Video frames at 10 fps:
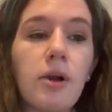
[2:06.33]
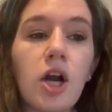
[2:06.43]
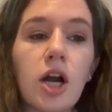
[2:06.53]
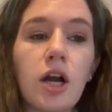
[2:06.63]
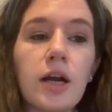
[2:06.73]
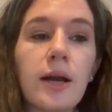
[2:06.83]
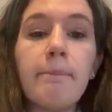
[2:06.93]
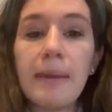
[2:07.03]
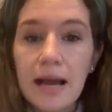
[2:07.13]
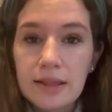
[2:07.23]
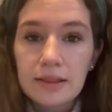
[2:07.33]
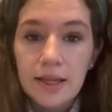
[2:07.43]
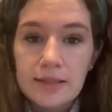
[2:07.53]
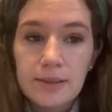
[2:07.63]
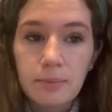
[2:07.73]
our math
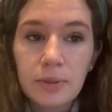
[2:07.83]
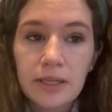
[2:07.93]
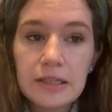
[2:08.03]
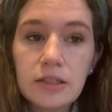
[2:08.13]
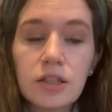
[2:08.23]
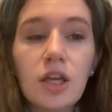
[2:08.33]
lesson plan,